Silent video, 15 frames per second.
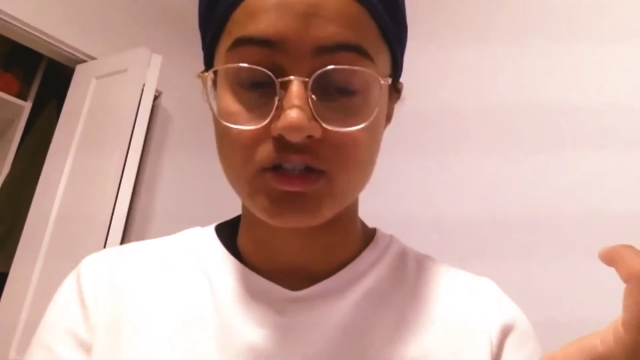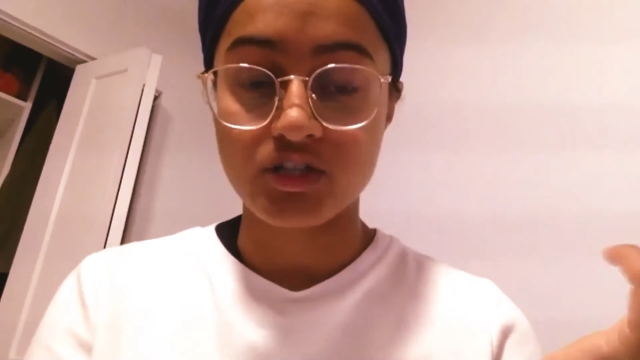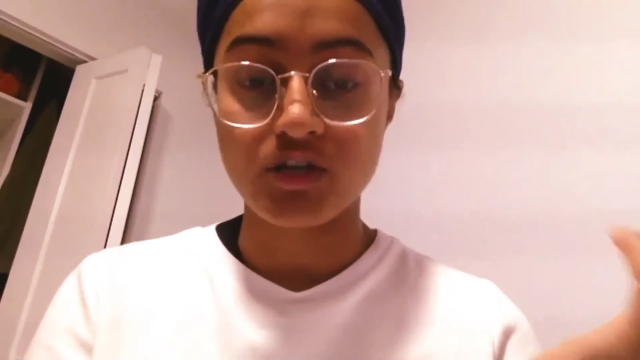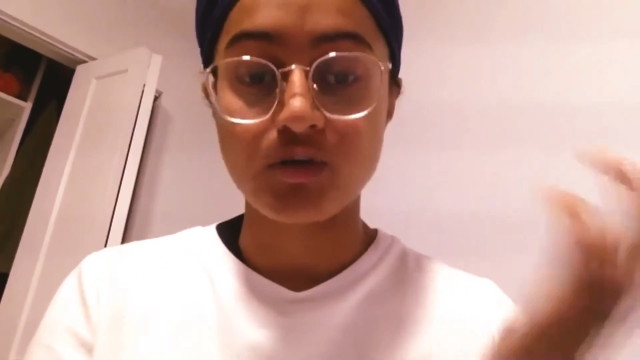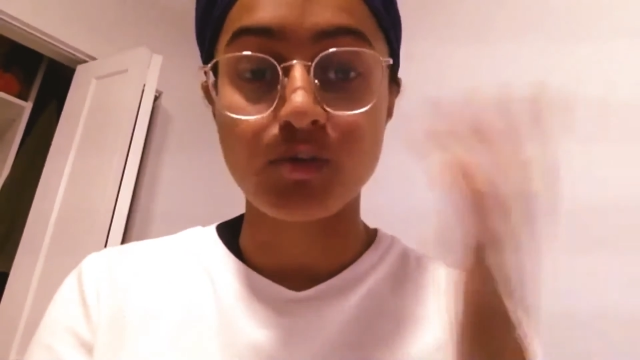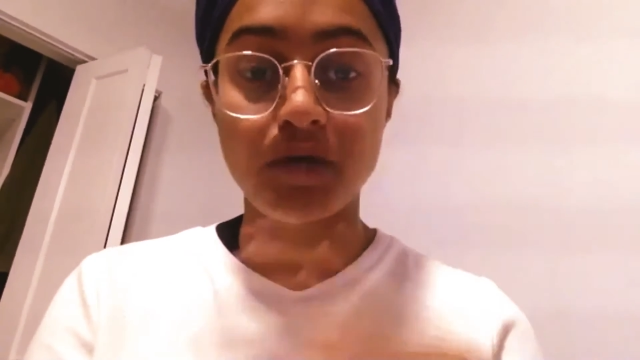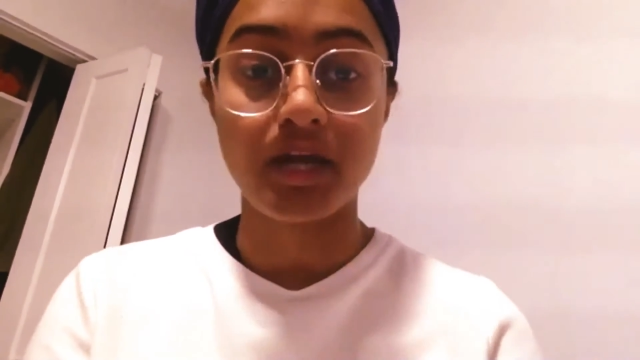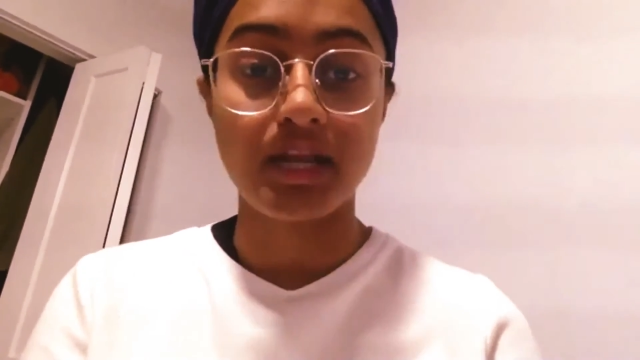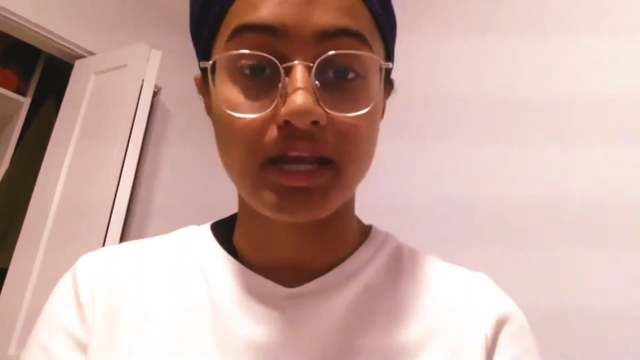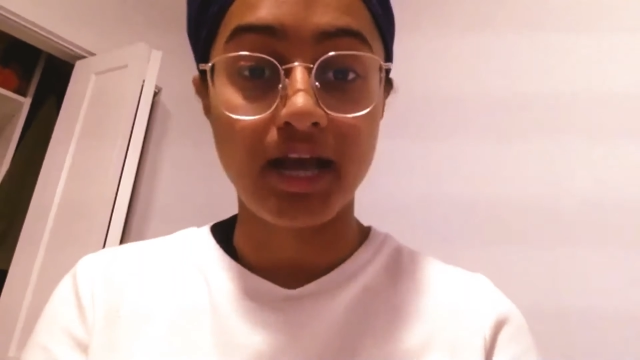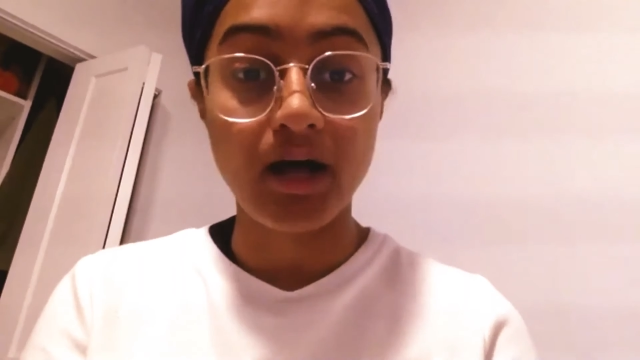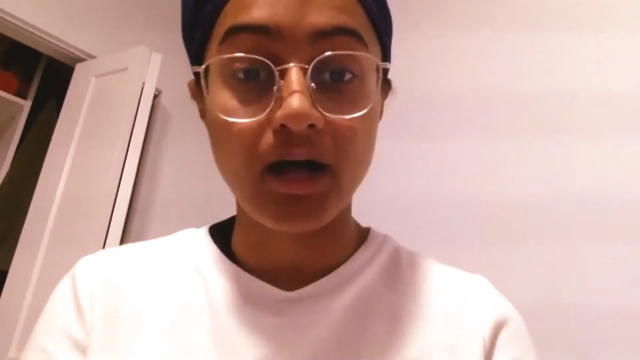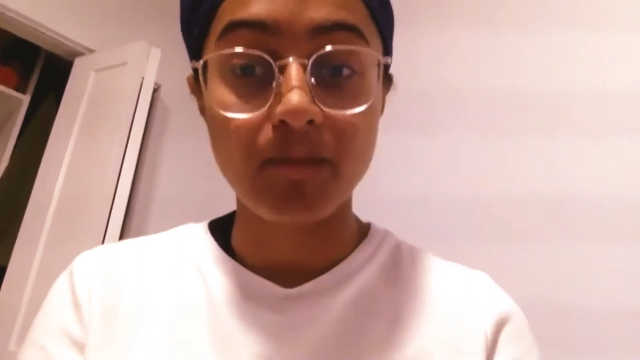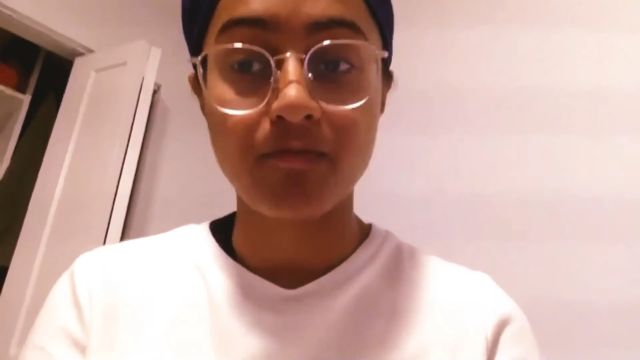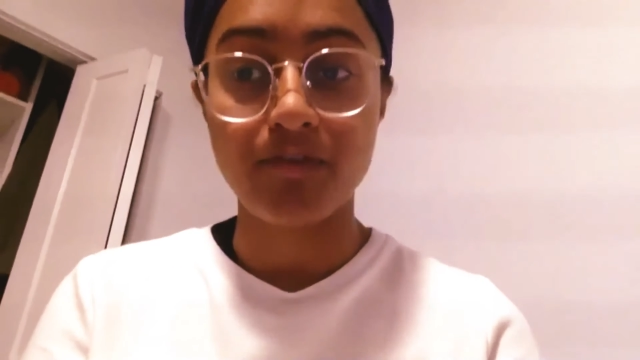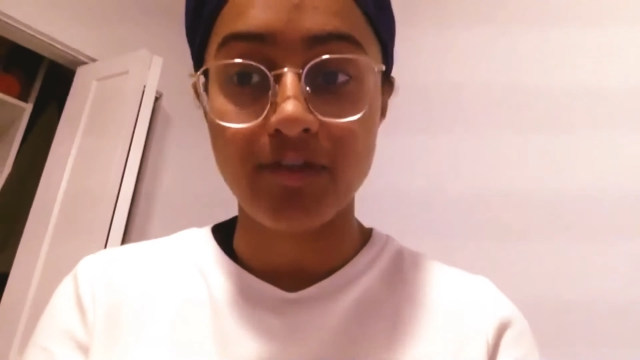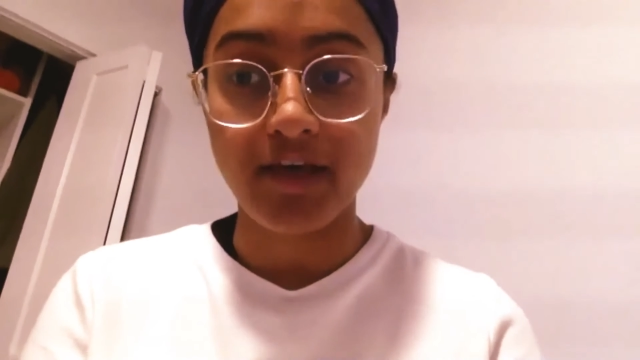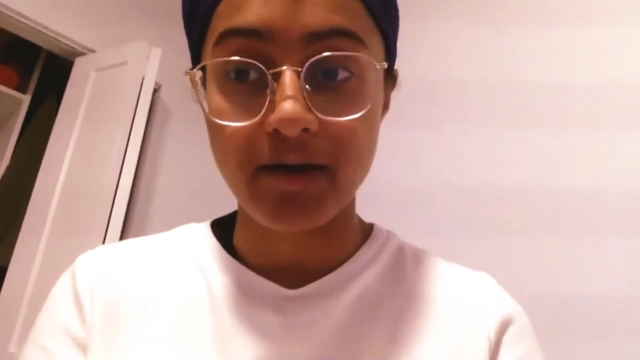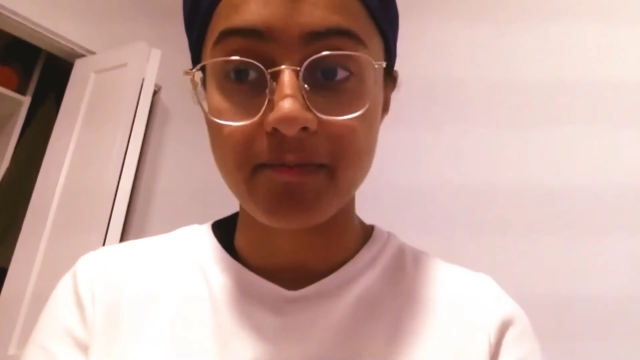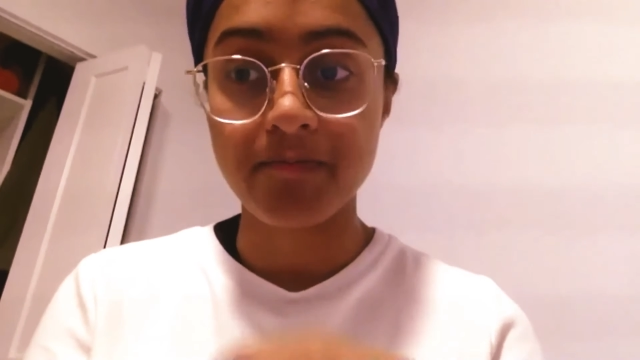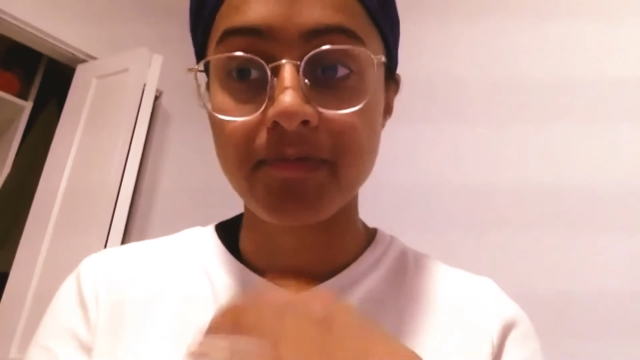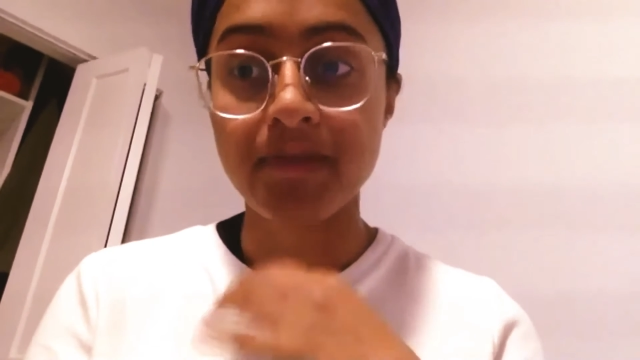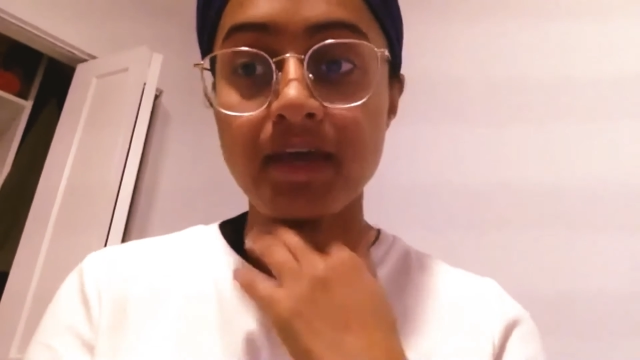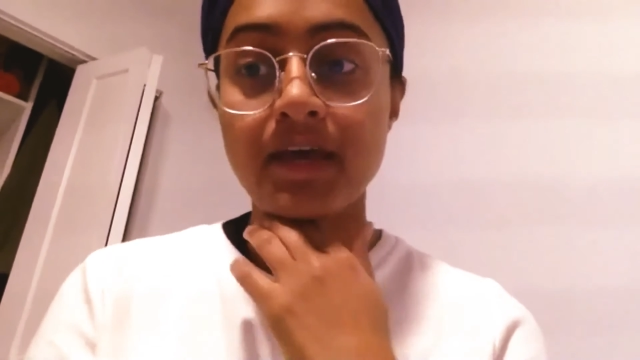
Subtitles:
to you getting help for them?